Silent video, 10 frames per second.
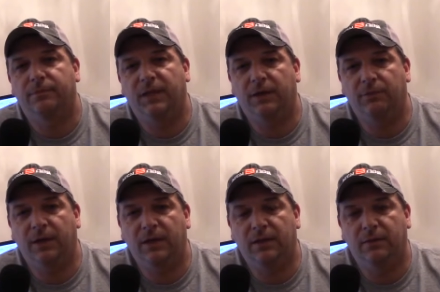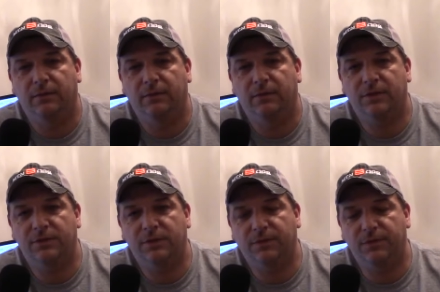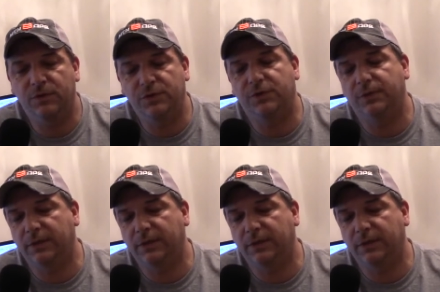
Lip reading: Get it ready, get yourself used to